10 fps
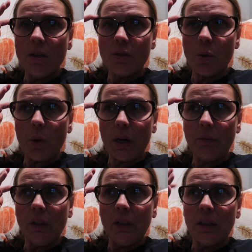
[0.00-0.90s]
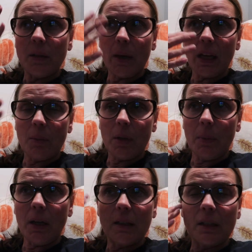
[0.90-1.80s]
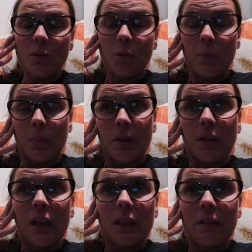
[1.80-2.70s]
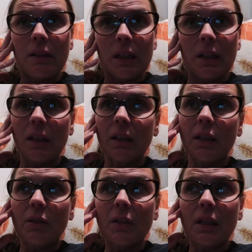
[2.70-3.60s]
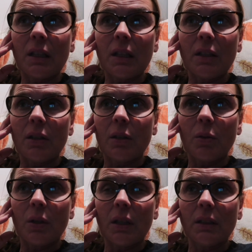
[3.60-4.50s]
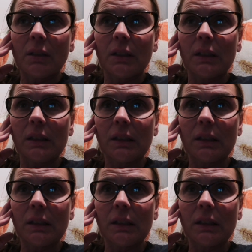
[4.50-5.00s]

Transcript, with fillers: So I really, in the back of my mind, that's what I've been kind of thinking, like, great, you know, uh,